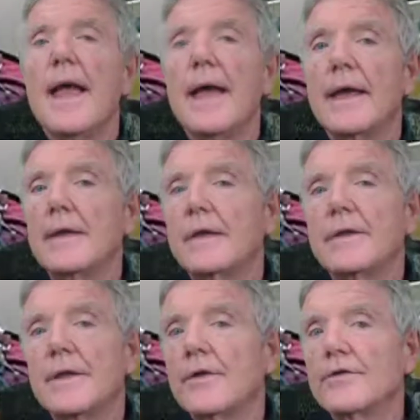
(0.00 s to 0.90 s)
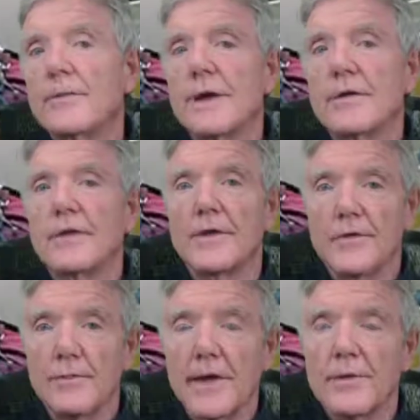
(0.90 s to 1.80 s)
And, some other
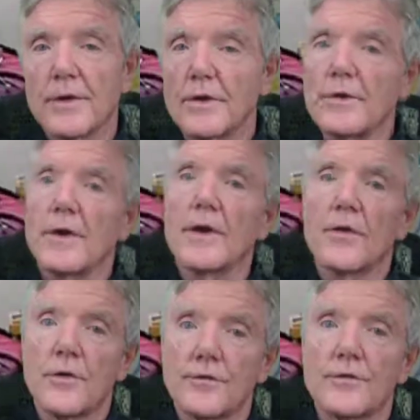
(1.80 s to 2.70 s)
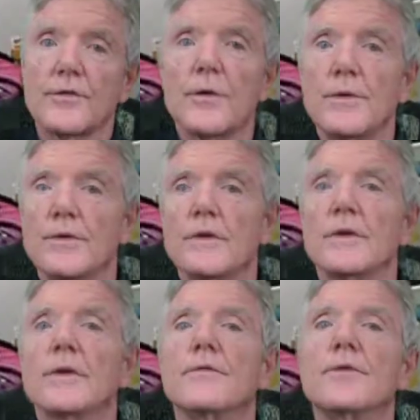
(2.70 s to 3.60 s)
things you might want to do. Of course, there's always
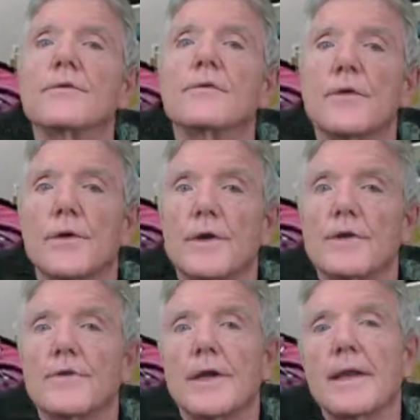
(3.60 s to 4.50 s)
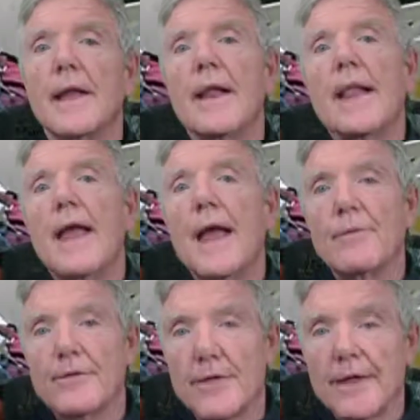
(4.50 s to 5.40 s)
the food storage and
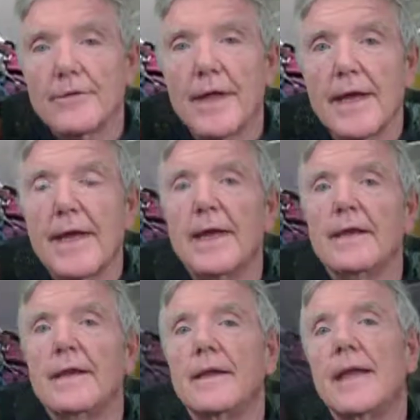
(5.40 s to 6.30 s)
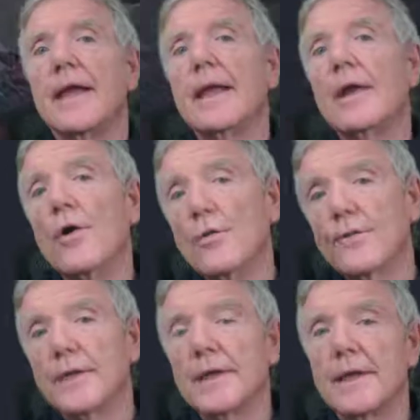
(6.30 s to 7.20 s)
having a flashlight handy, and
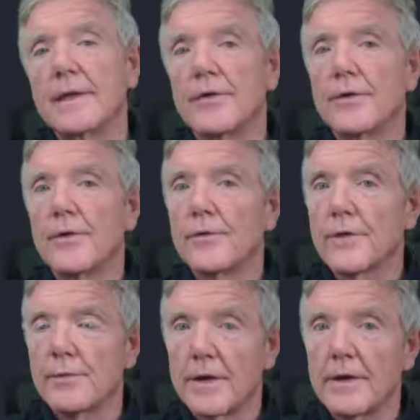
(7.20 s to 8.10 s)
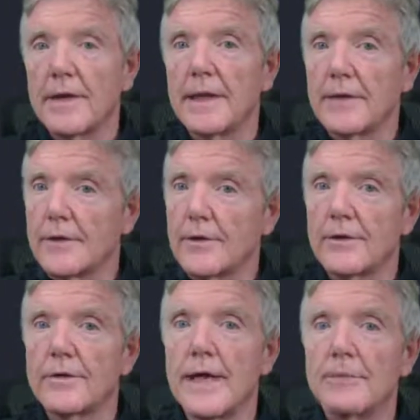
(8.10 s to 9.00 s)
hopefully your whole community,
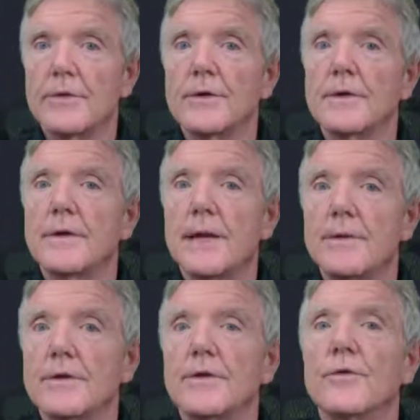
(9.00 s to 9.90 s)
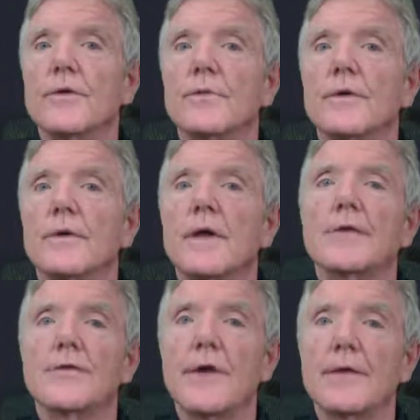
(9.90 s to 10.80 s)
your neighborhood group will
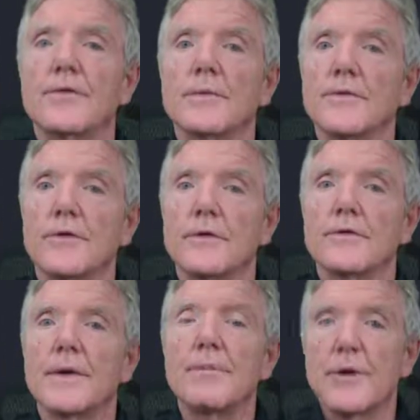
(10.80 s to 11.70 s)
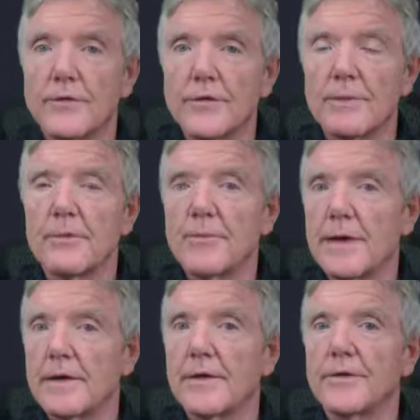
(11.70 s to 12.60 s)
also have some sort of emergency
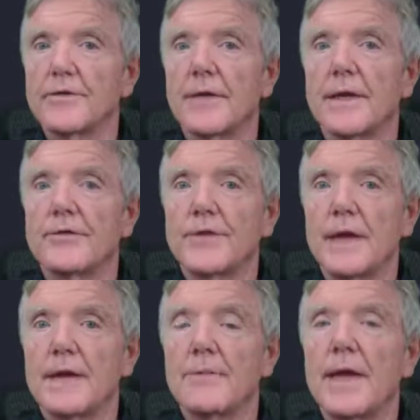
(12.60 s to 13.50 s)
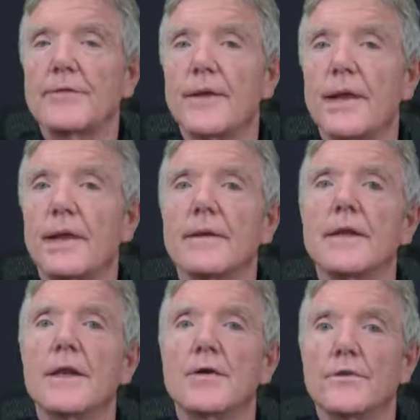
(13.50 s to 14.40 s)
preparedness set up as a,
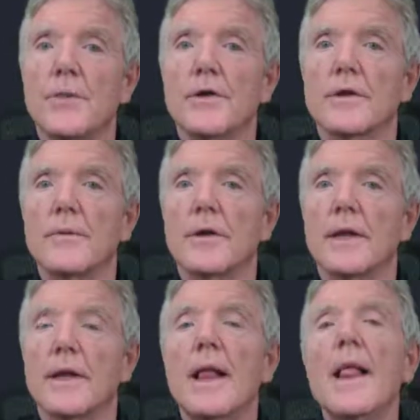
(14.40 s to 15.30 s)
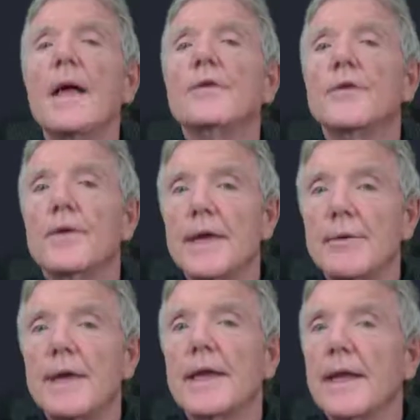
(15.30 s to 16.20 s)
a small community. So
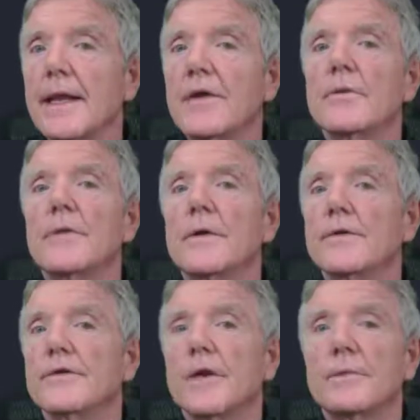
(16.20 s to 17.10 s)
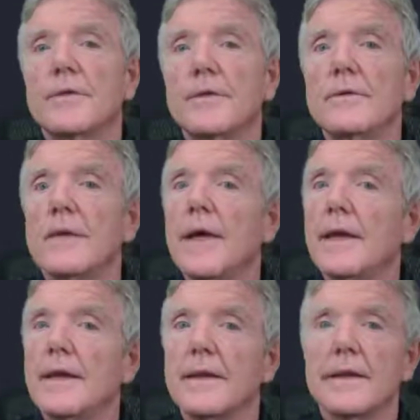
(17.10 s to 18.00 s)
anyway, again, I hope all this helped you,
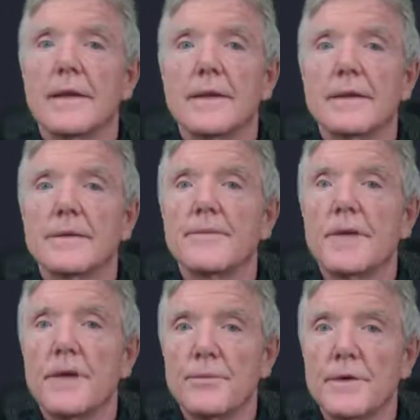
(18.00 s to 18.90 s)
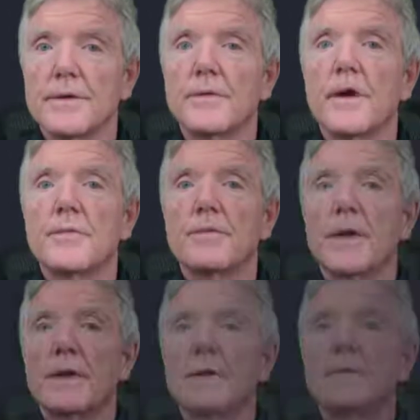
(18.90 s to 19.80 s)
and I hope you're all
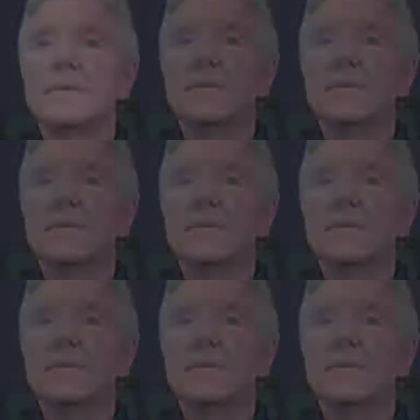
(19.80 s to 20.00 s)
prepared.